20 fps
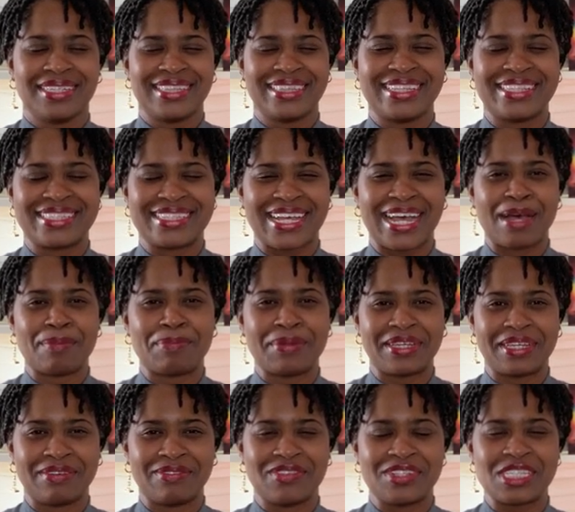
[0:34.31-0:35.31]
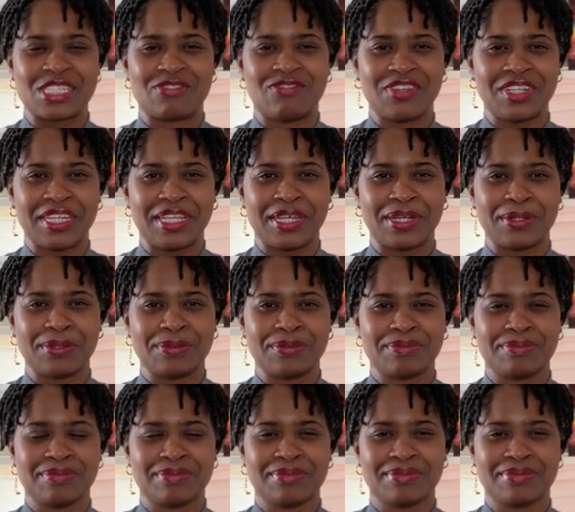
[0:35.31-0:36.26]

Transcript: The topic of this video